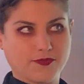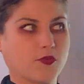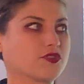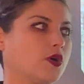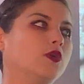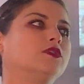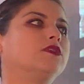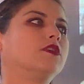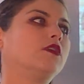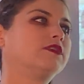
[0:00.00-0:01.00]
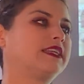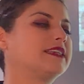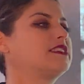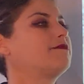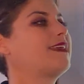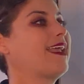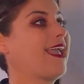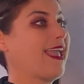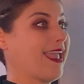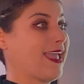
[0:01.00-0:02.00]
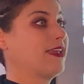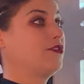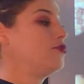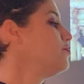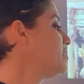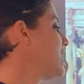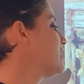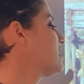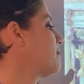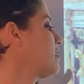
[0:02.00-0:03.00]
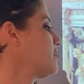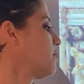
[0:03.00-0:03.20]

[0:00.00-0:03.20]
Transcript: Of course, Old, Old Testament and New Testament.